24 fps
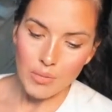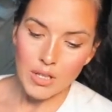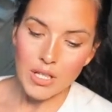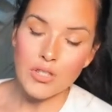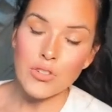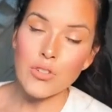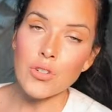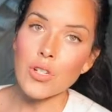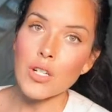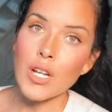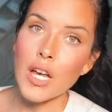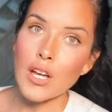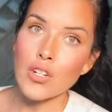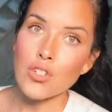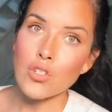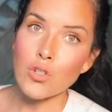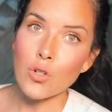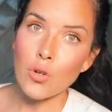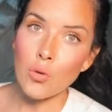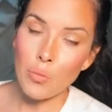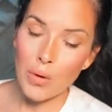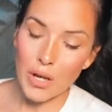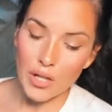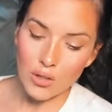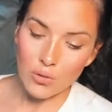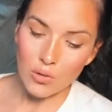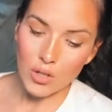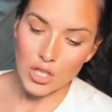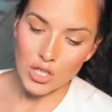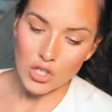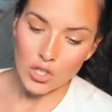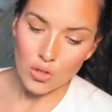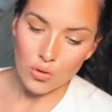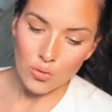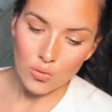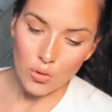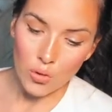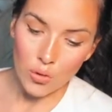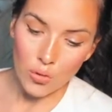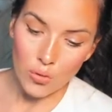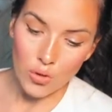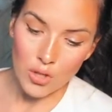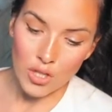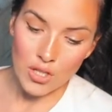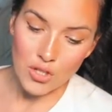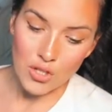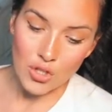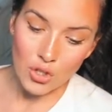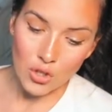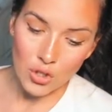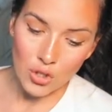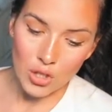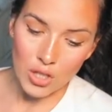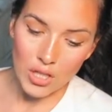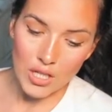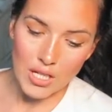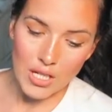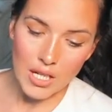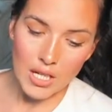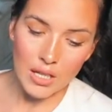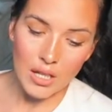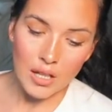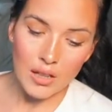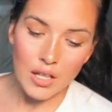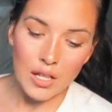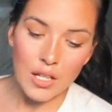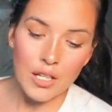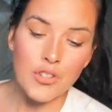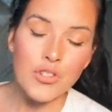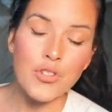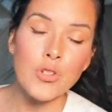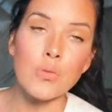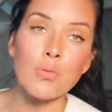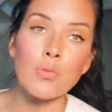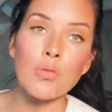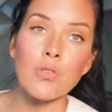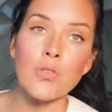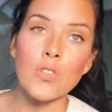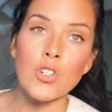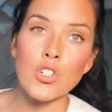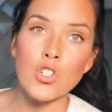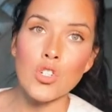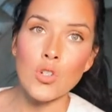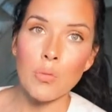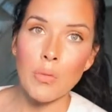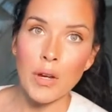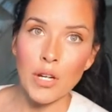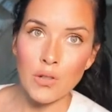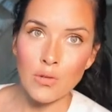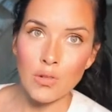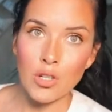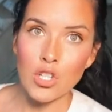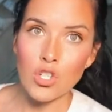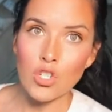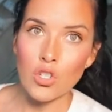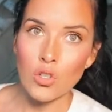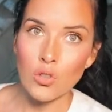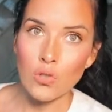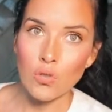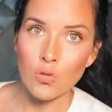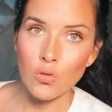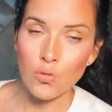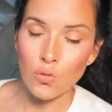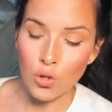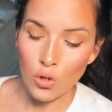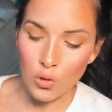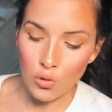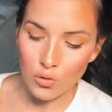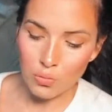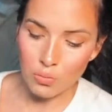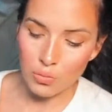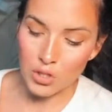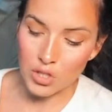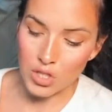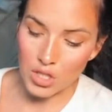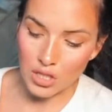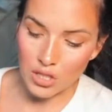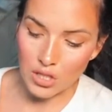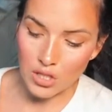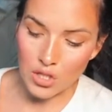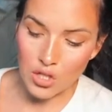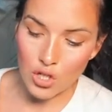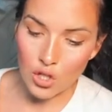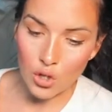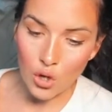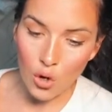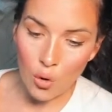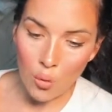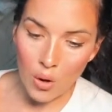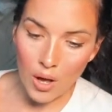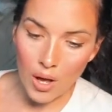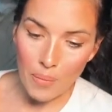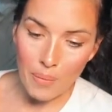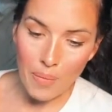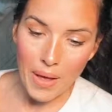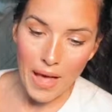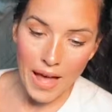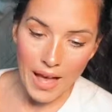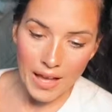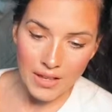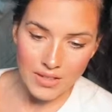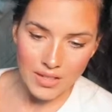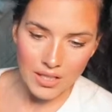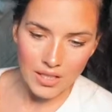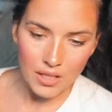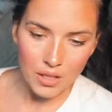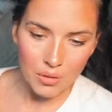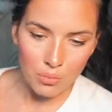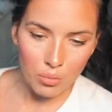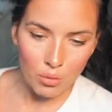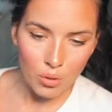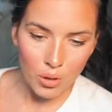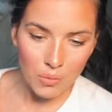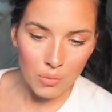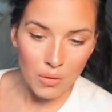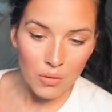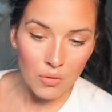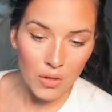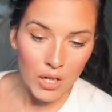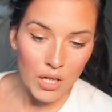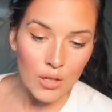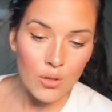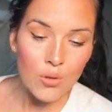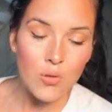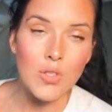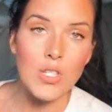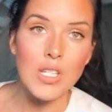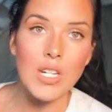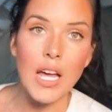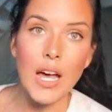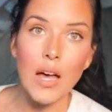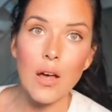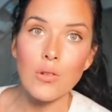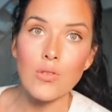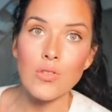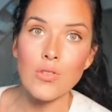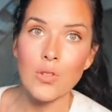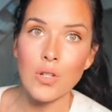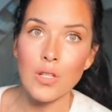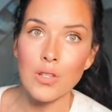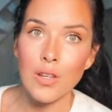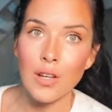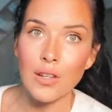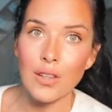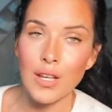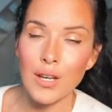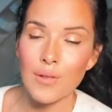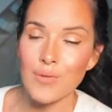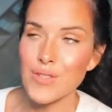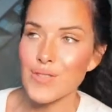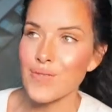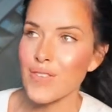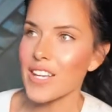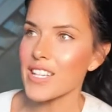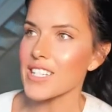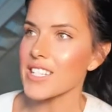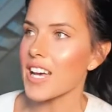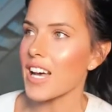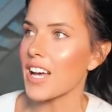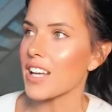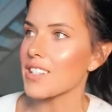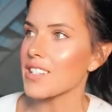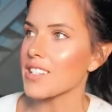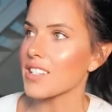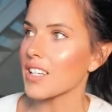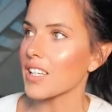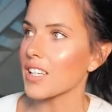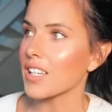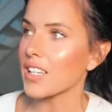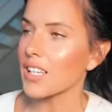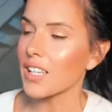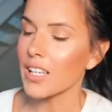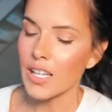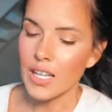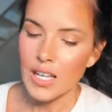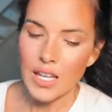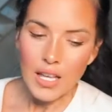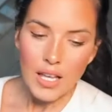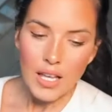international migration growth is good, and then the interprovincial migration growth predicted to go up as the unemployment rate goes down. So I thought that was fantastic.